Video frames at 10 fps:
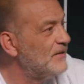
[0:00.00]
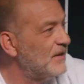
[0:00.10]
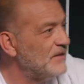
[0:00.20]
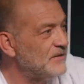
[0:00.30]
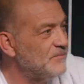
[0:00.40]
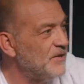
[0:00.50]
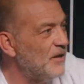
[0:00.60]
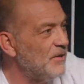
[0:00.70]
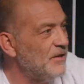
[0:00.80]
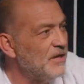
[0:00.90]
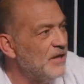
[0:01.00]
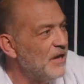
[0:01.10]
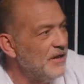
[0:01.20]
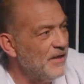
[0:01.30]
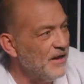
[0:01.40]
Has to be. I mean,
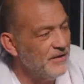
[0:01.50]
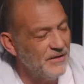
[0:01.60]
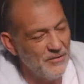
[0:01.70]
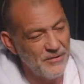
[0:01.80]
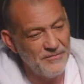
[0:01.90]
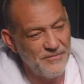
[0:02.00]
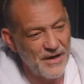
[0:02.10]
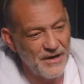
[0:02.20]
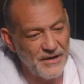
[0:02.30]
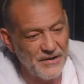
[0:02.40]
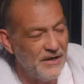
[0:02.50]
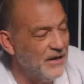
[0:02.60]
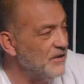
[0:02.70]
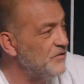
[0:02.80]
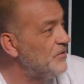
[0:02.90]
they were emphatic
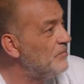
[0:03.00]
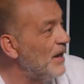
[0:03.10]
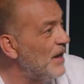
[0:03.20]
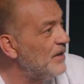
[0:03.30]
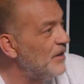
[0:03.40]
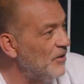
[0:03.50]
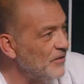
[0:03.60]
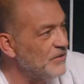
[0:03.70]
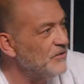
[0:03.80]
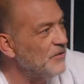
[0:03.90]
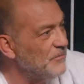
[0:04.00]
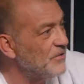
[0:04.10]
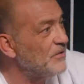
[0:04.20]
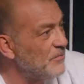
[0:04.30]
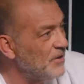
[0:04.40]
against Japan. I know that,
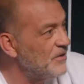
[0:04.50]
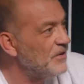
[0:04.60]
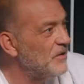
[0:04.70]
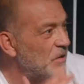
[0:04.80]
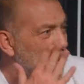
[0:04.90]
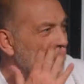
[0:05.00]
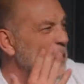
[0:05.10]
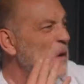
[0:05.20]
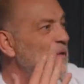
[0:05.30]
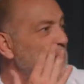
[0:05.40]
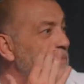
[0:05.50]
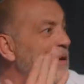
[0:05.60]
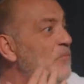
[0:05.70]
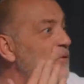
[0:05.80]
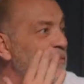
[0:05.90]
but I mean, you know, they
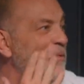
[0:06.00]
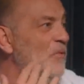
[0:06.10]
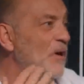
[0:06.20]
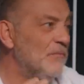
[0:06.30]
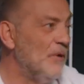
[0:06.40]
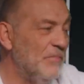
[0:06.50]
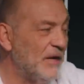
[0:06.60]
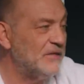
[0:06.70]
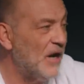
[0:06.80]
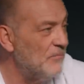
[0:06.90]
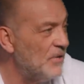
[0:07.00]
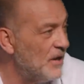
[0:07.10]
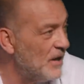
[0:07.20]
put them away big time.